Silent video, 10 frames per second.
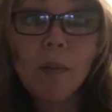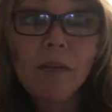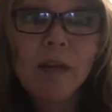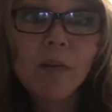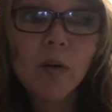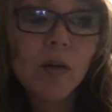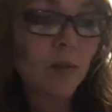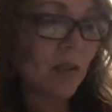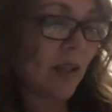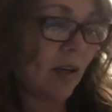of my favorite
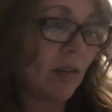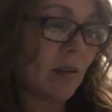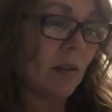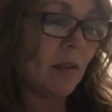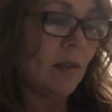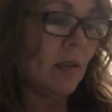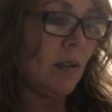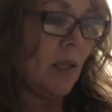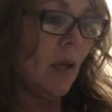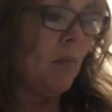Christmas carols.
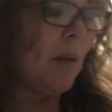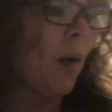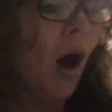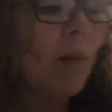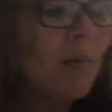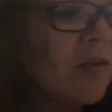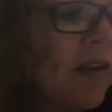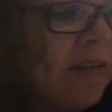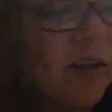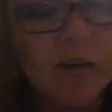My mom's
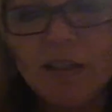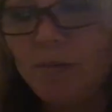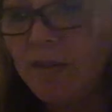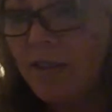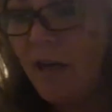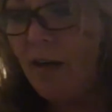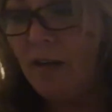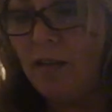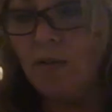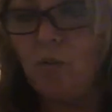favorite Christmas
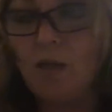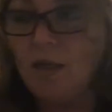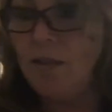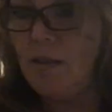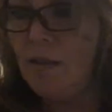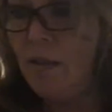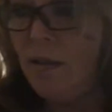carol was